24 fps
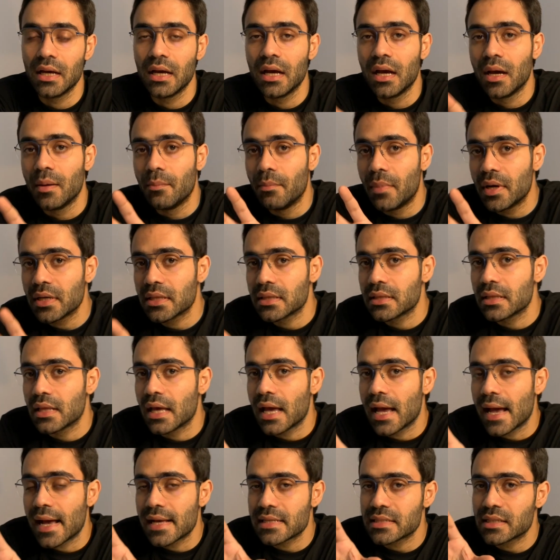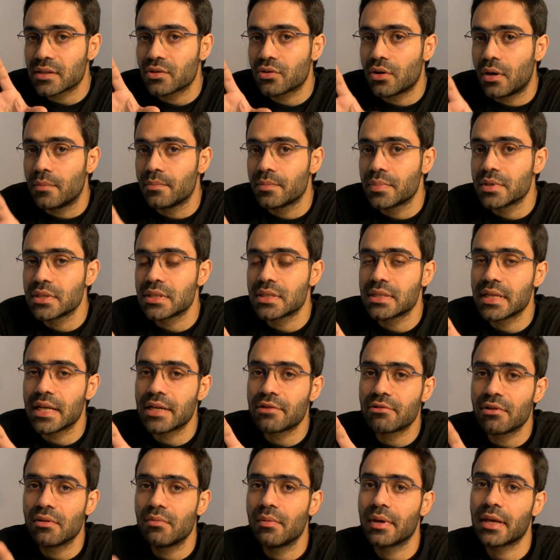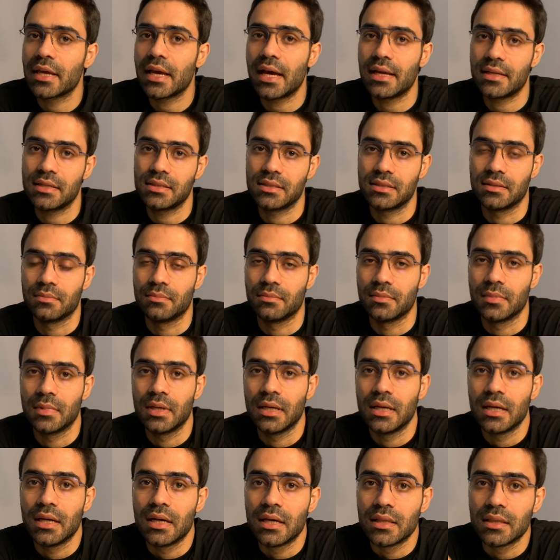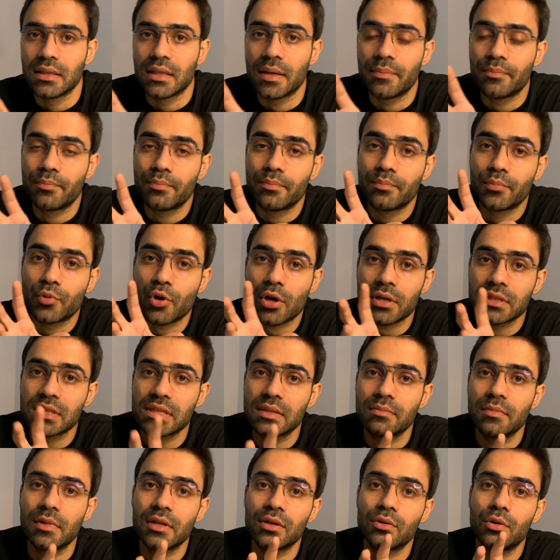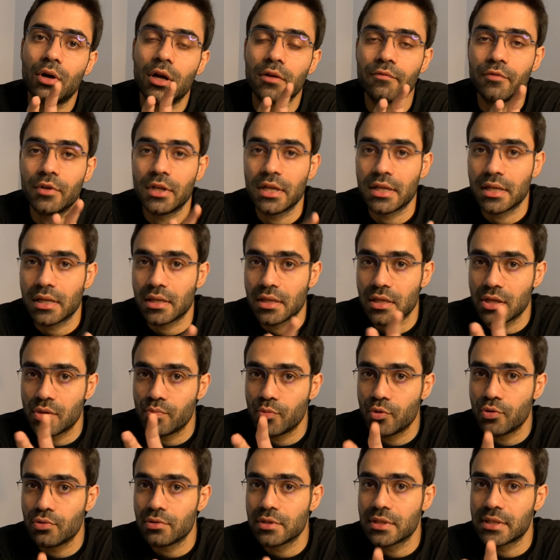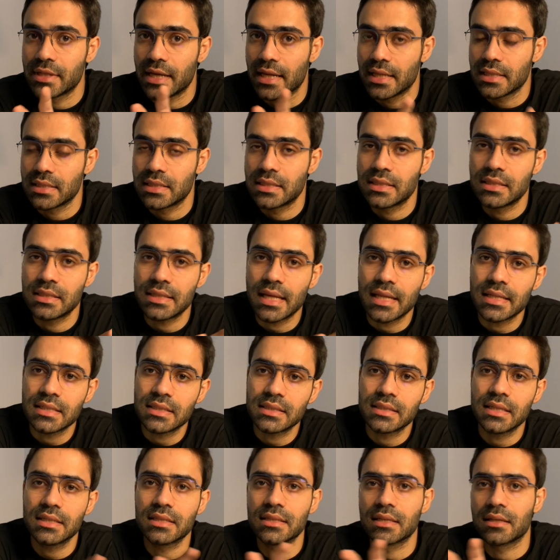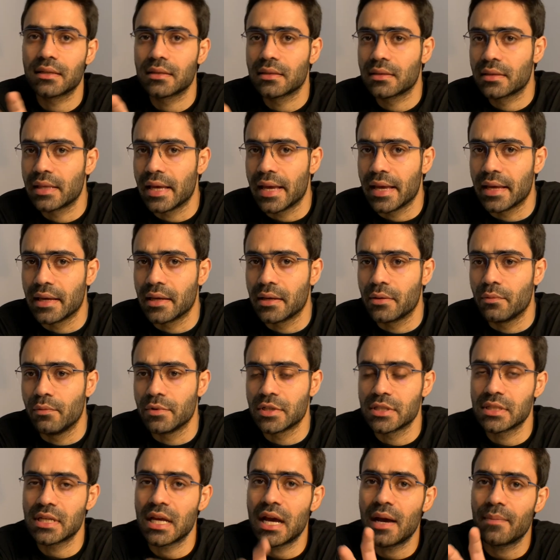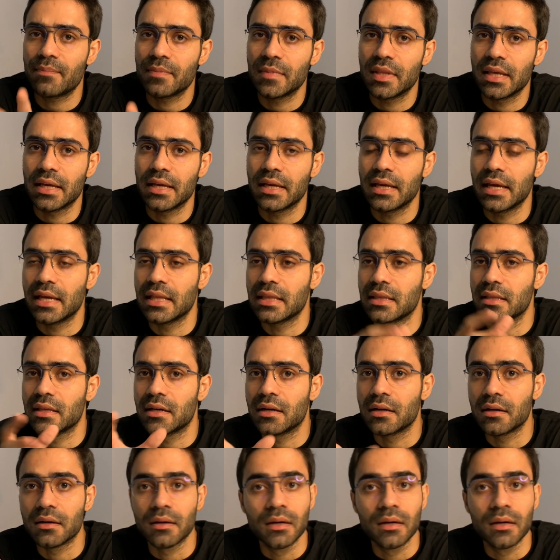But as a compensatory mechanism, the proximal convoluted tubule cells sense this thing which is happening in the